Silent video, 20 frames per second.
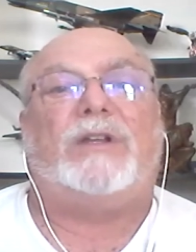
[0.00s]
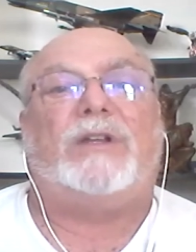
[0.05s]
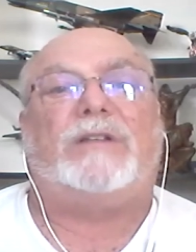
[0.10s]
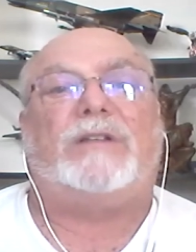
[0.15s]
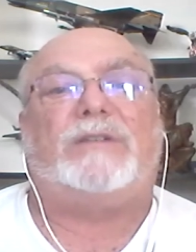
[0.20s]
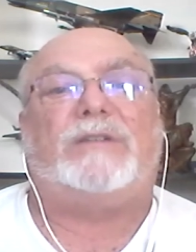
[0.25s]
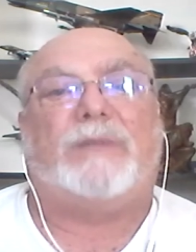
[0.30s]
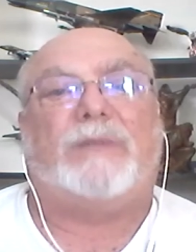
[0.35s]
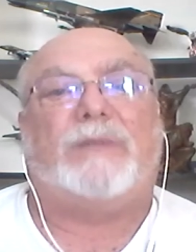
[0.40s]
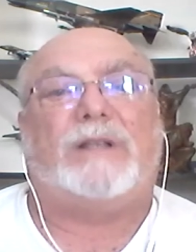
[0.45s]

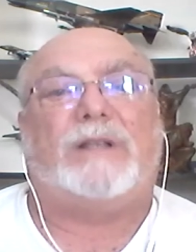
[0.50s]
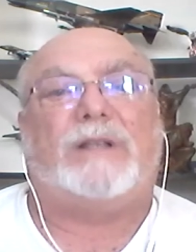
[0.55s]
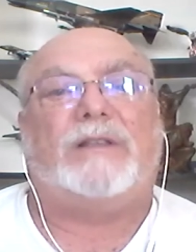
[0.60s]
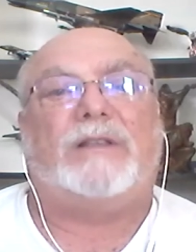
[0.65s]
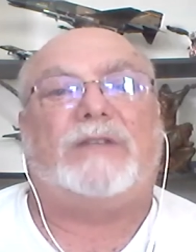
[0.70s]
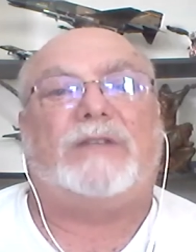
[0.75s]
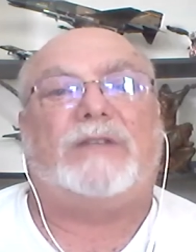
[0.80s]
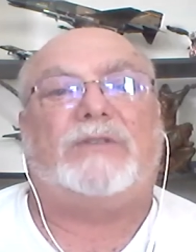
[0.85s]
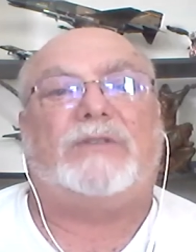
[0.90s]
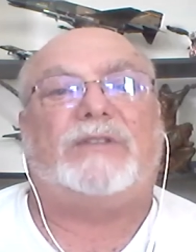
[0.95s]
to make
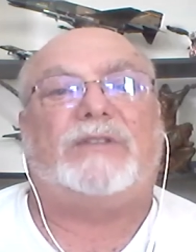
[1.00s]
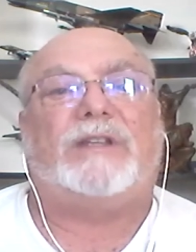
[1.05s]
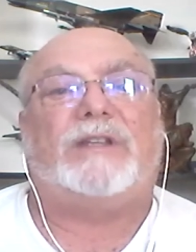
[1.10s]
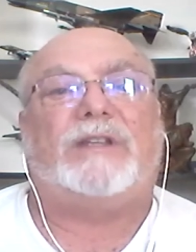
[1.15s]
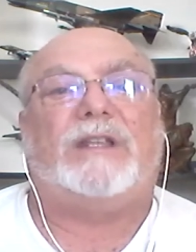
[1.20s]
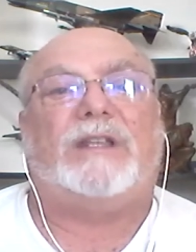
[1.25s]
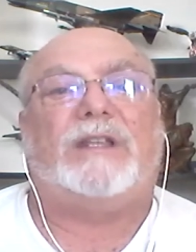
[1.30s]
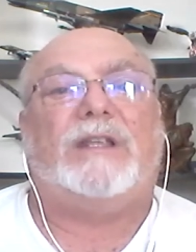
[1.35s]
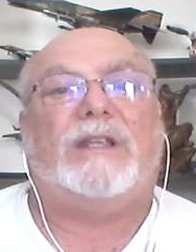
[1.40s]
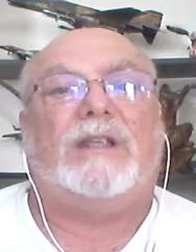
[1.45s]
electricity.
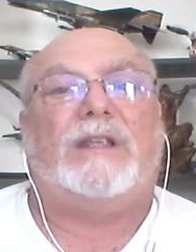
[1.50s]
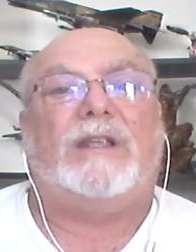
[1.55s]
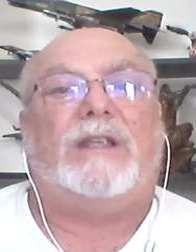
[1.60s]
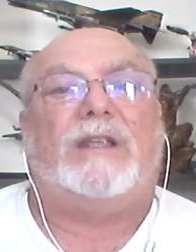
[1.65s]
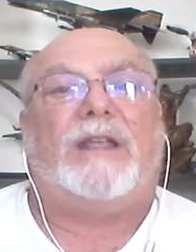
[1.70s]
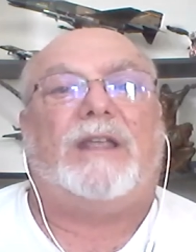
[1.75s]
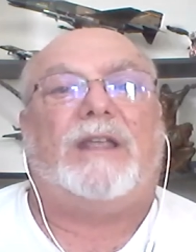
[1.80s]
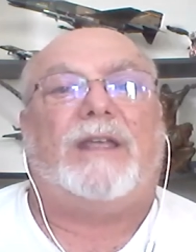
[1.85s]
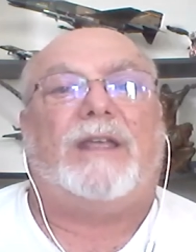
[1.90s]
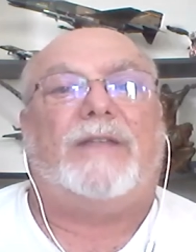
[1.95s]

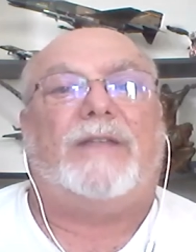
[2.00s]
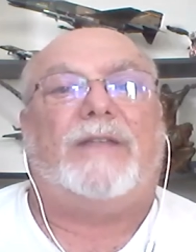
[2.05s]
And